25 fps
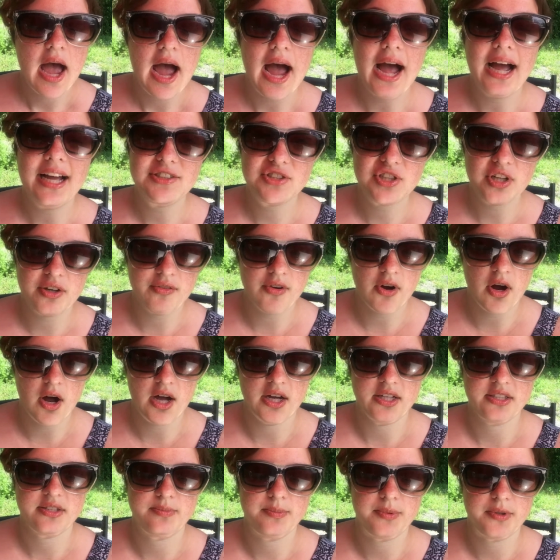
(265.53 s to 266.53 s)
At General
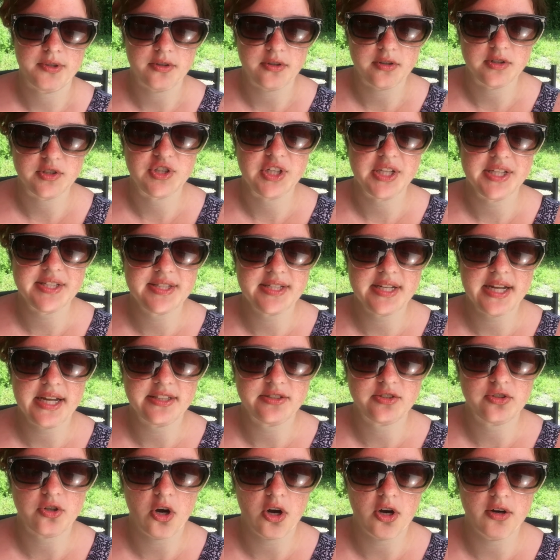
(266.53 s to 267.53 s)
Hospital, Jason
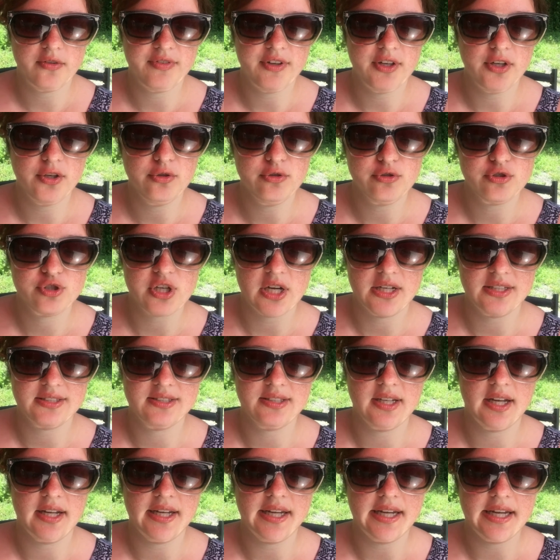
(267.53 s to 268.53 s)
asks Garvey who shot
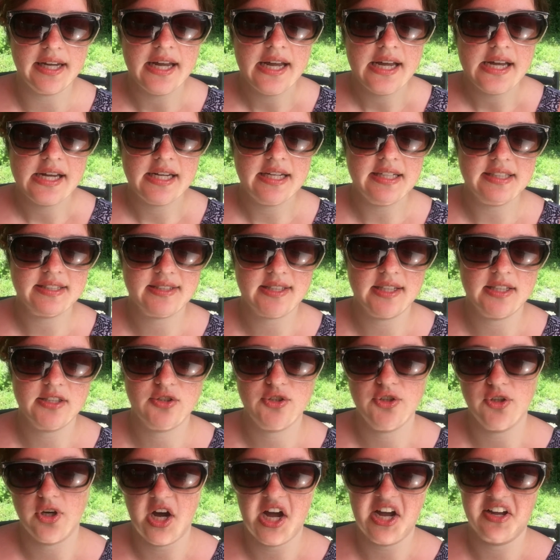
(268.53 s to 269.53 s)
Sonny. He
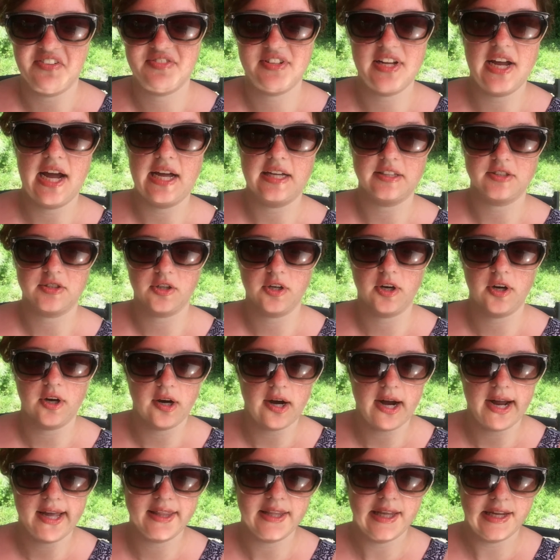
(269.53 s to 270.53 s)
says you'll have to ask
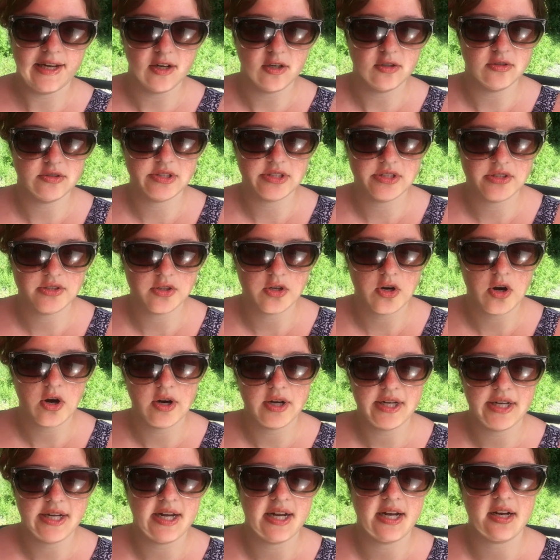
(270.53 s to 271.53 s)
her and then goes into
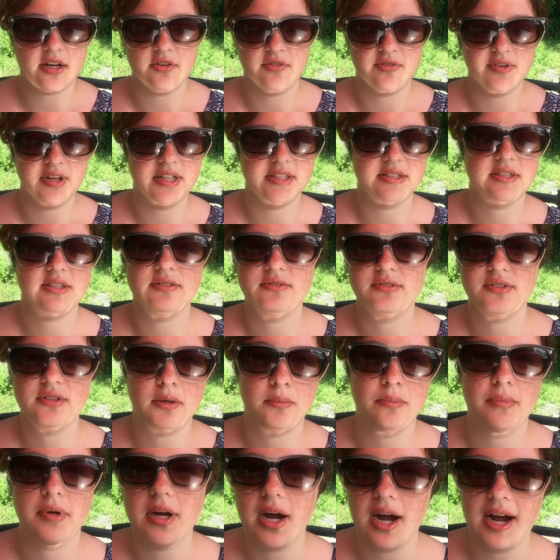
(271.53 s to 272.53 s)
cardiac arrest of
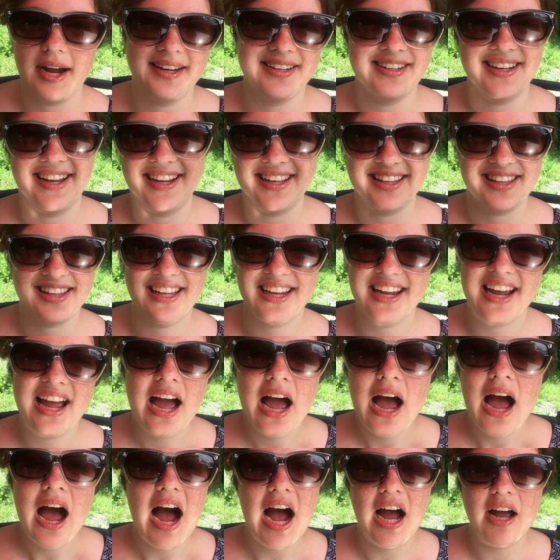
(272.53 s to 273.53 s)
some kind, I think.
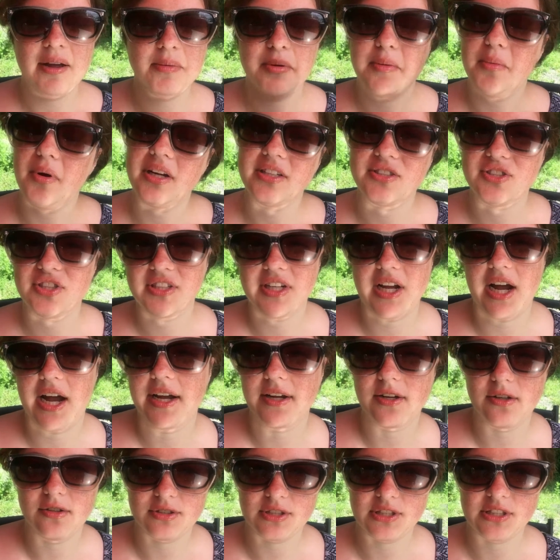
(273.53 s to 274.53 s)
I've been watching
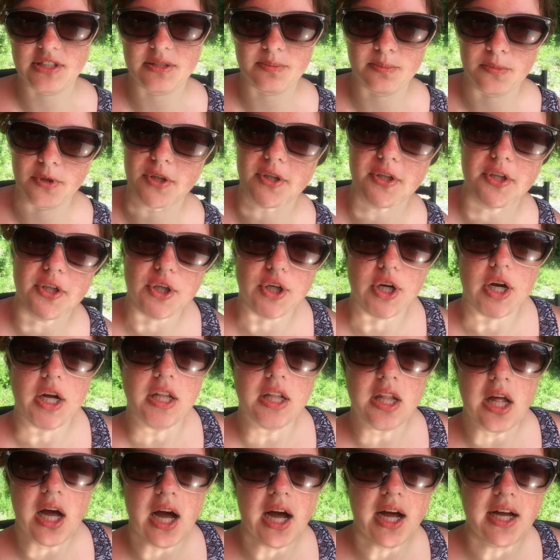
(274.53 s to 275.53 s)
Diagnosis Murder
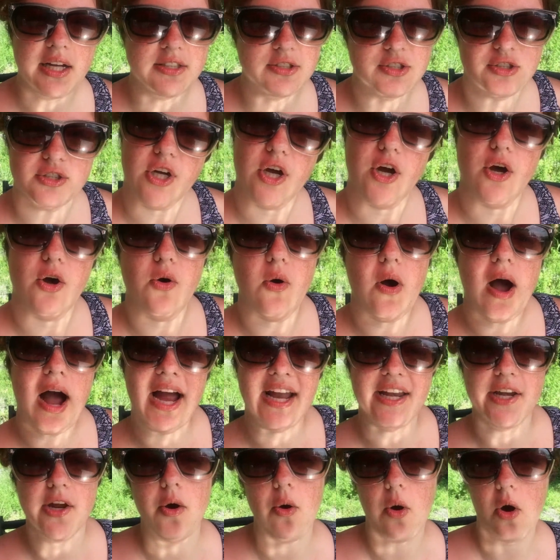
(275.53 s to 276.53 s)
a lot, so
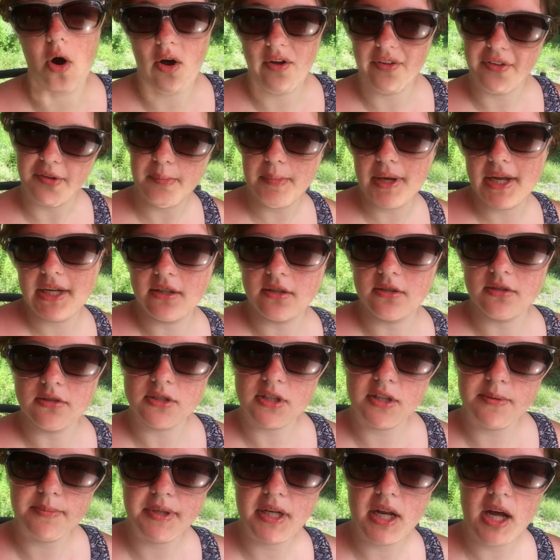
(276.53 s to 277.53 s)
I know all the medical
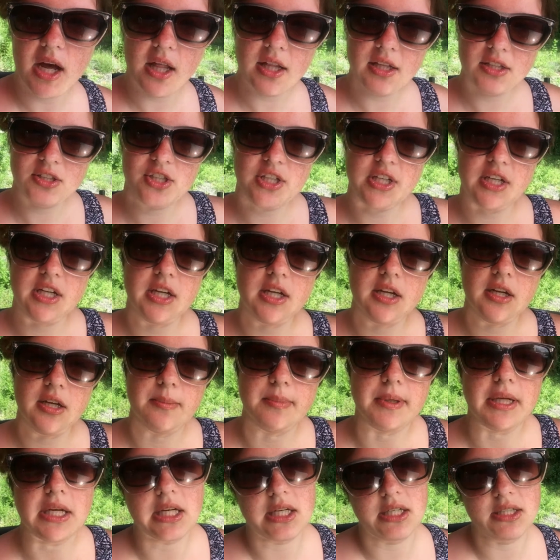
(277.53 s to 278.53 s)
terminology
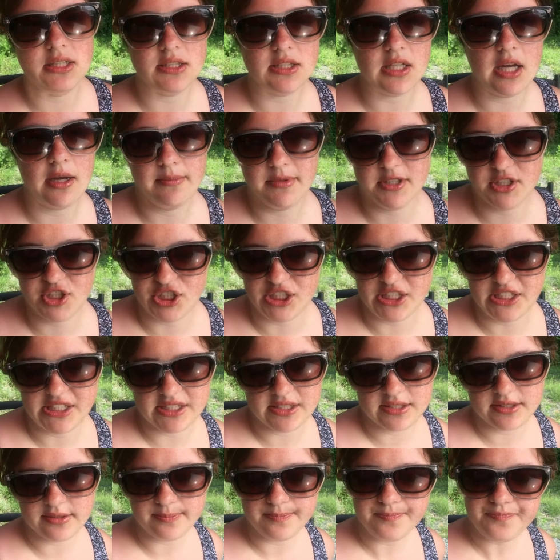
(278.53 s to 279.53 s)
because I'm a
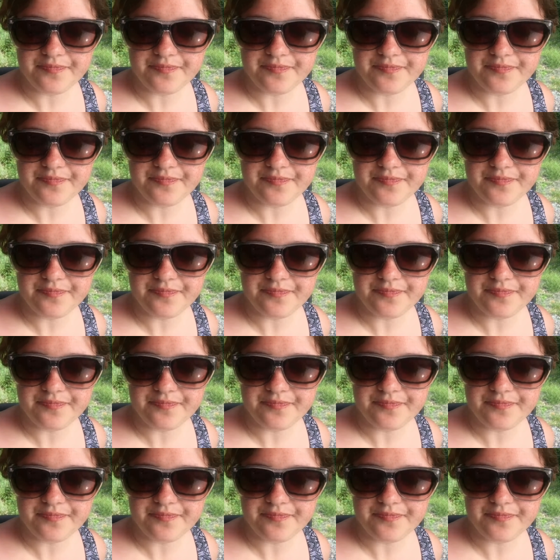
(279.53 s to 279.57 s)
genius.